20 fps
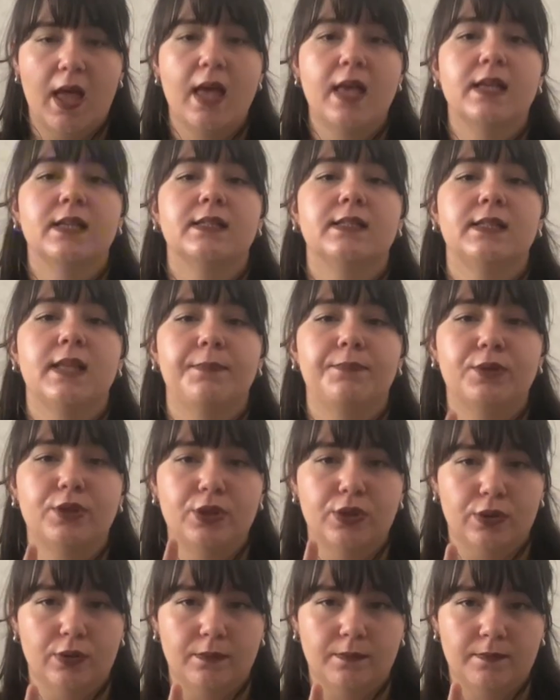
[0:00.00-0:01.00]
Step
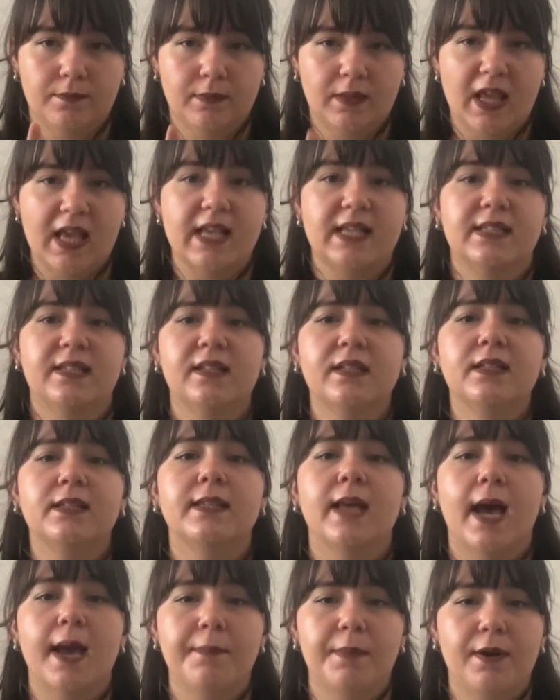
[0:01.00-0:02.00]
2. Set a
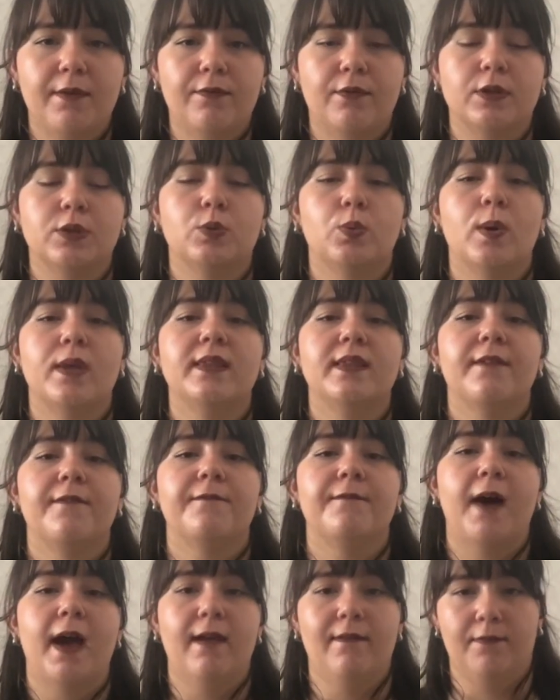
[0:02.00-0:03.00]
timer for
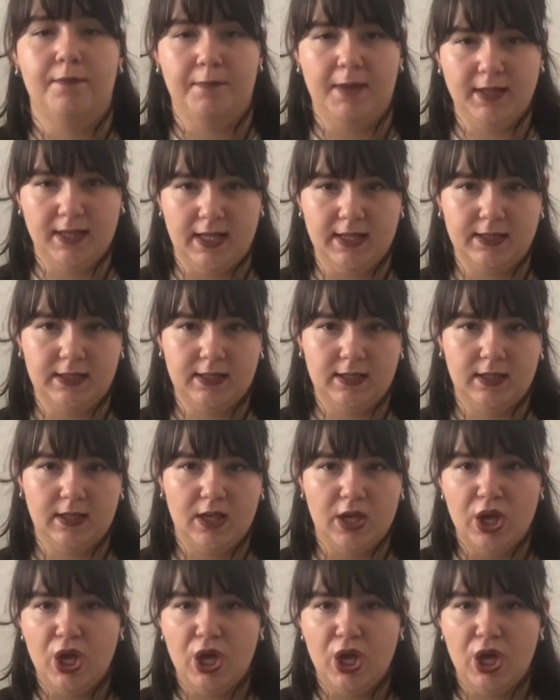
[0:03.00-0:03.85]
25 minutes.